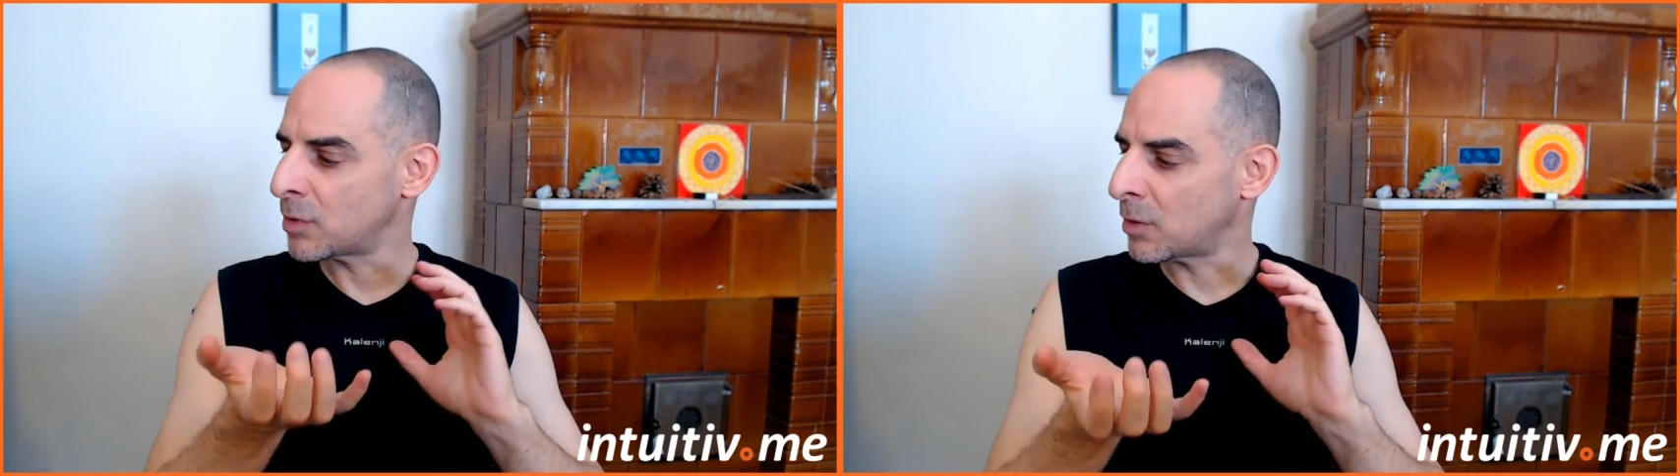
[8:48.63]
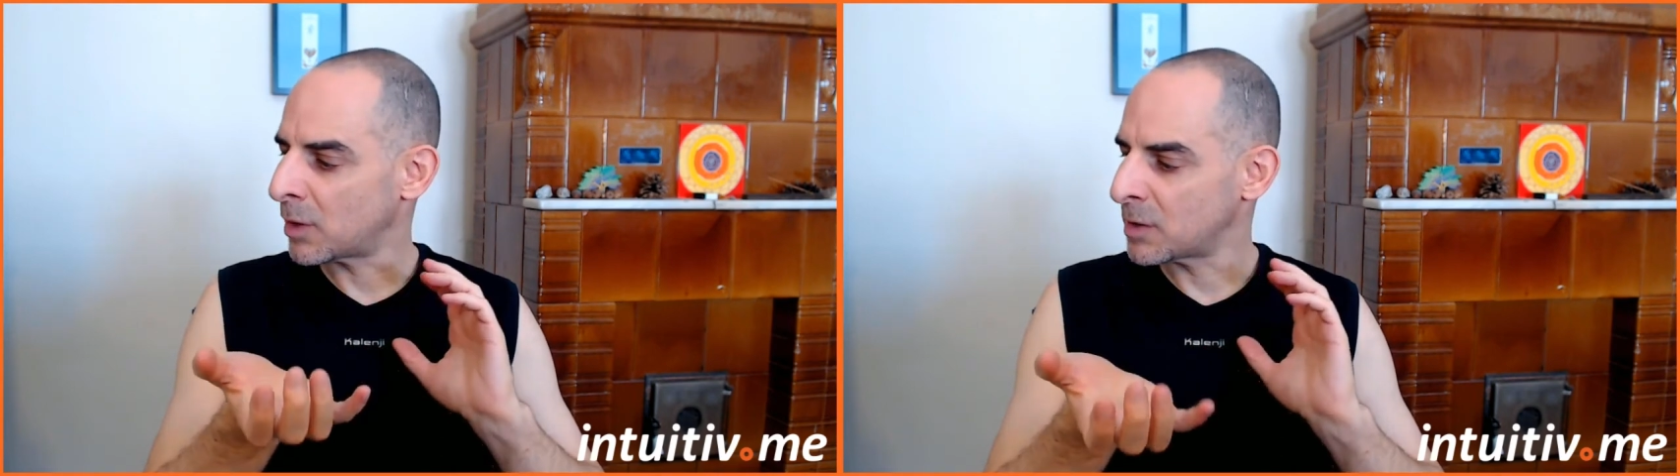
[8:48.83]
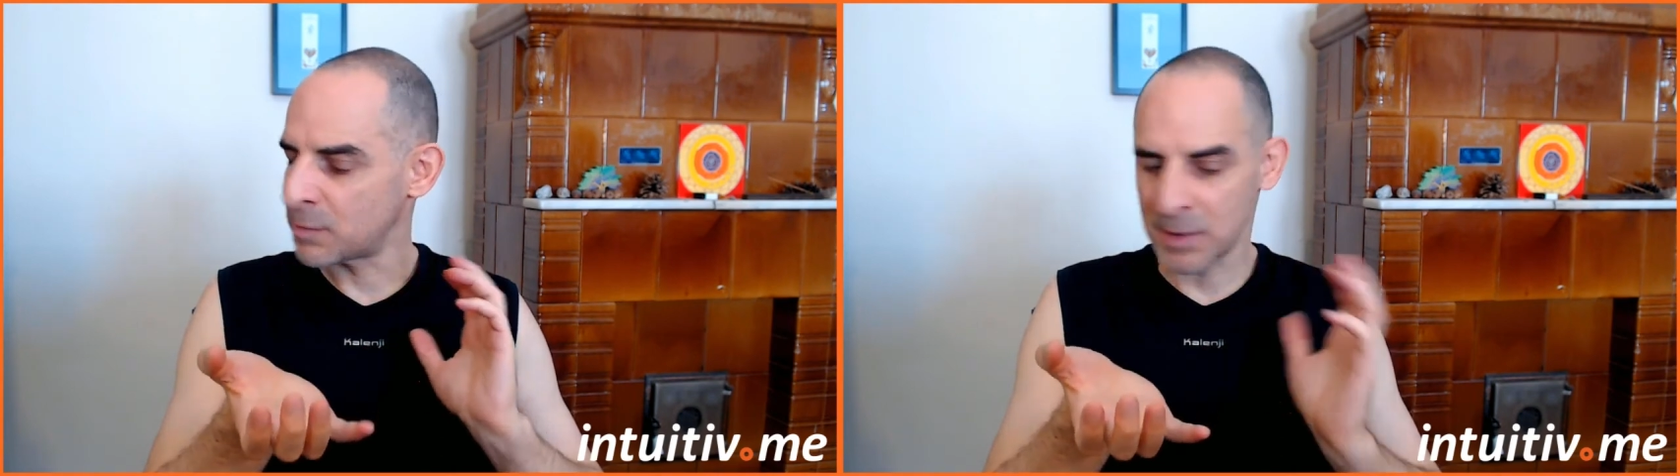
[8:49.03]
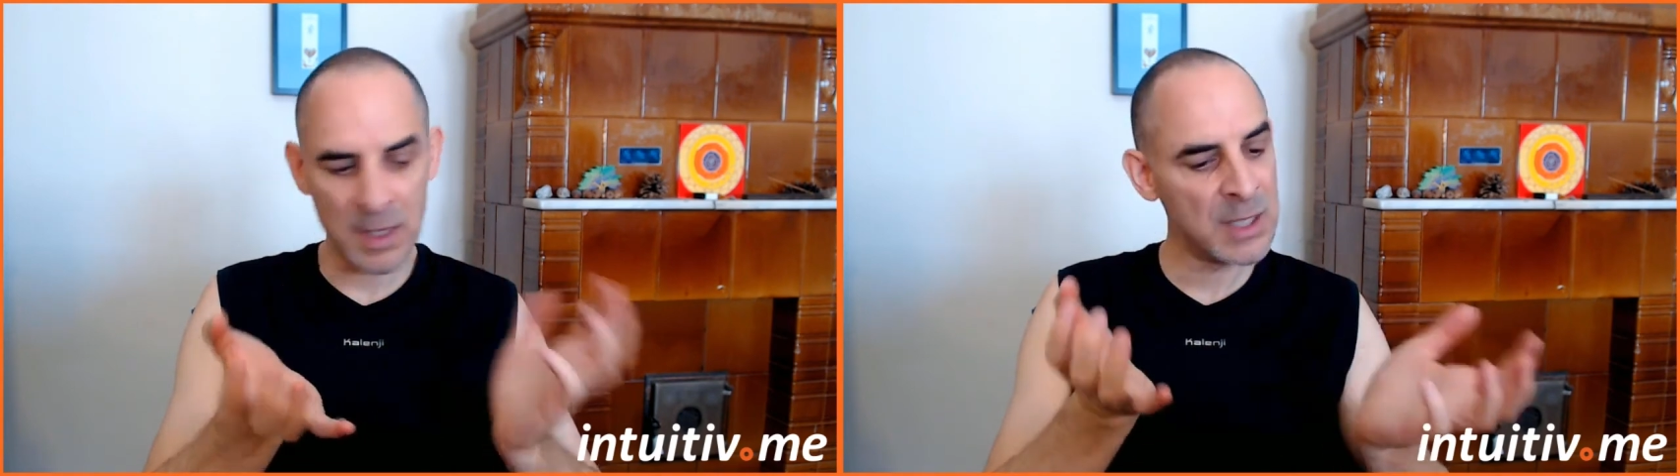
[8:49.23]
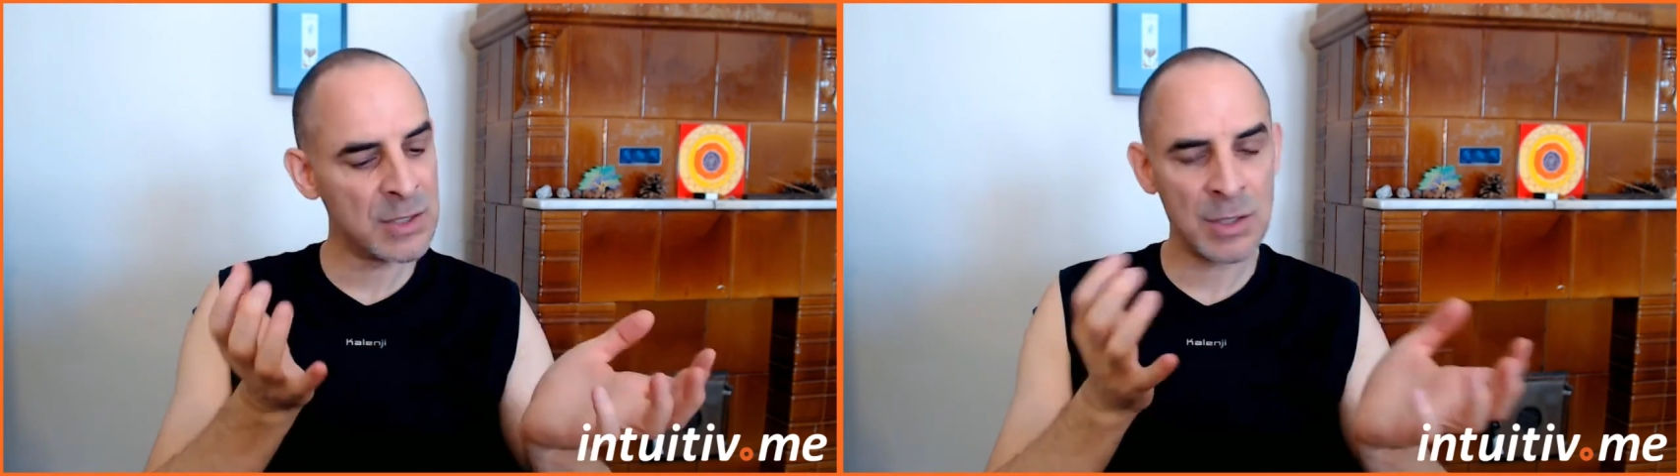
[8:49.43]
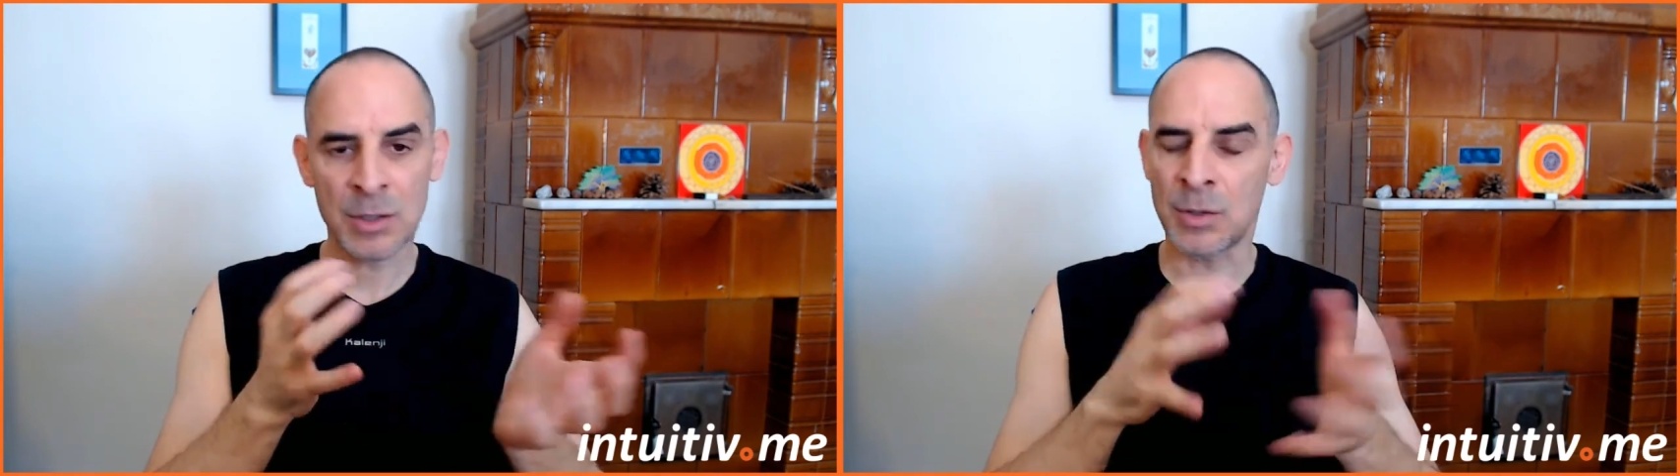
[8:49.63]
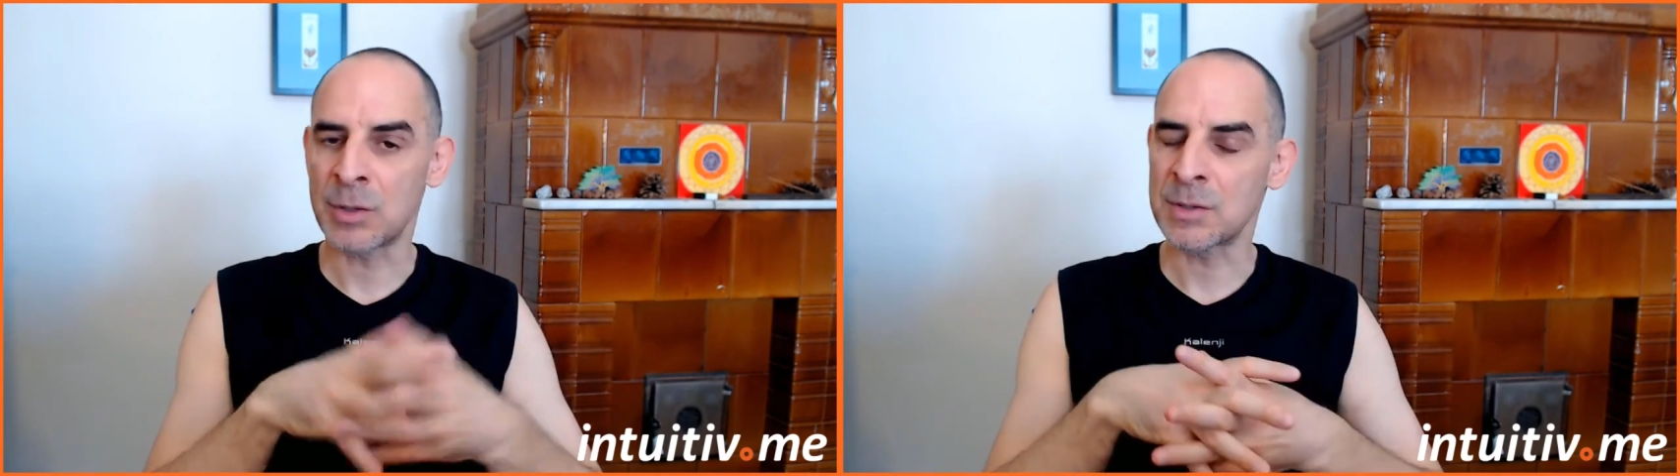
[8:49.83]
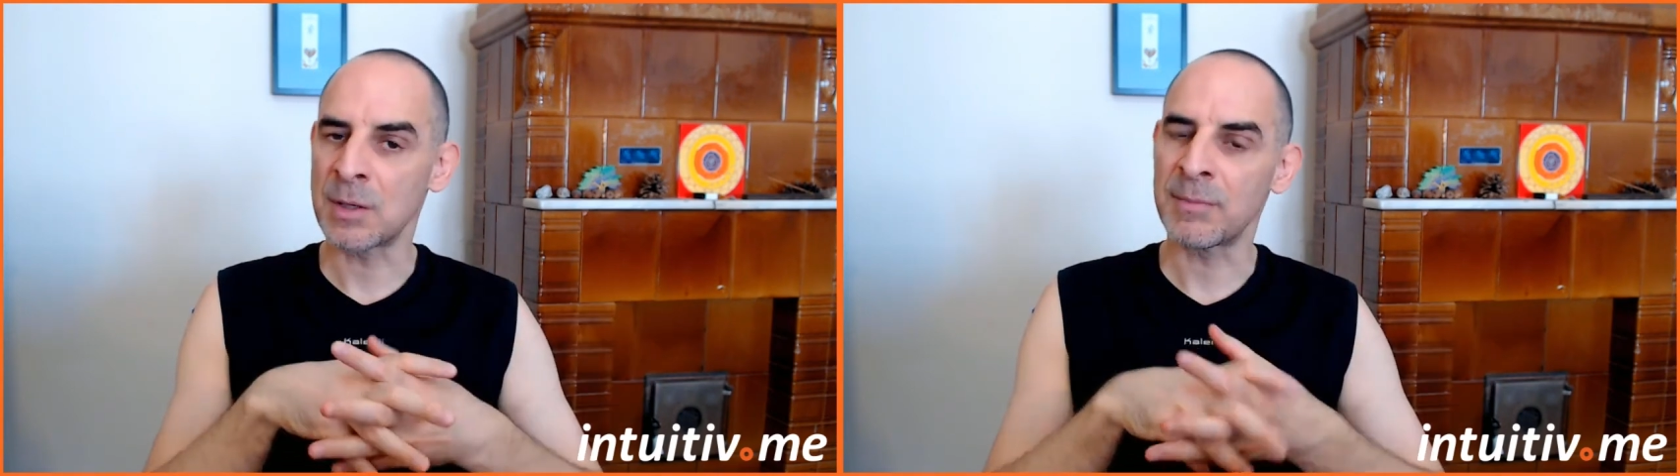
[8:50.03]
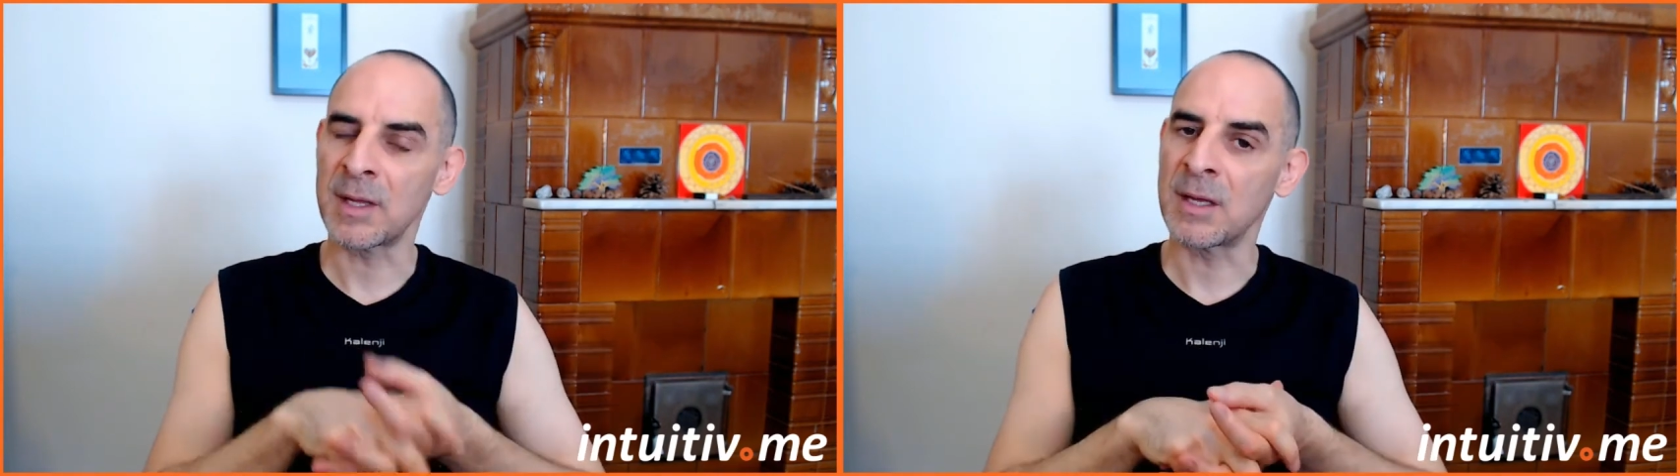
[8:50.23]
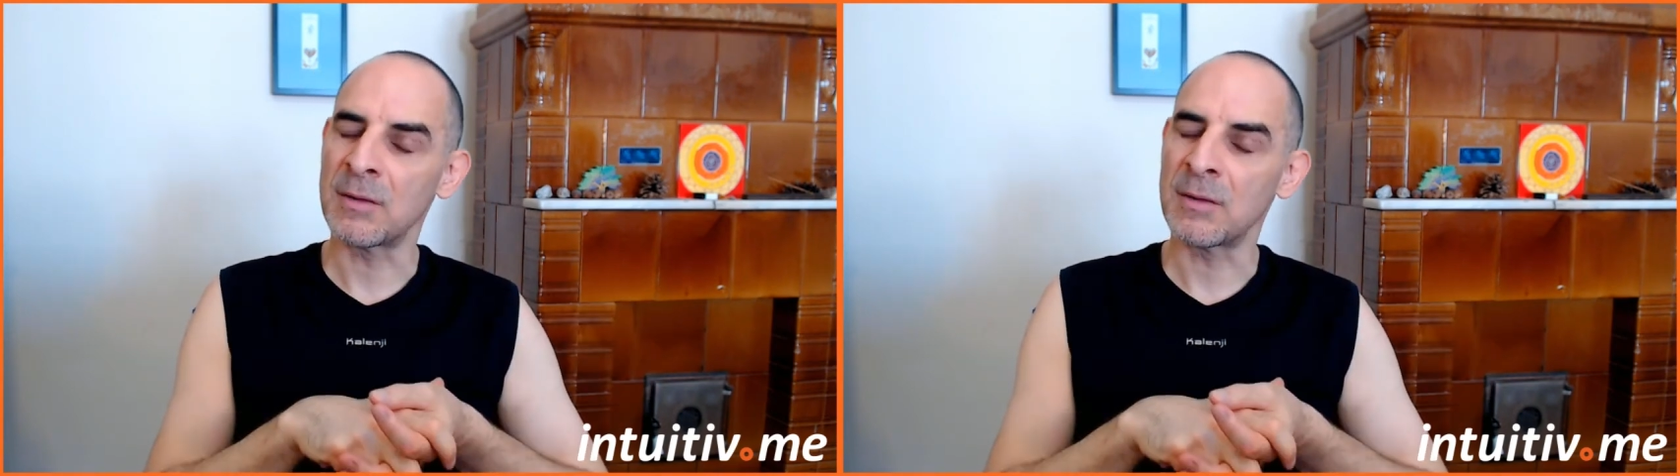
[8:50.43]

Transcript: or inspiration or something.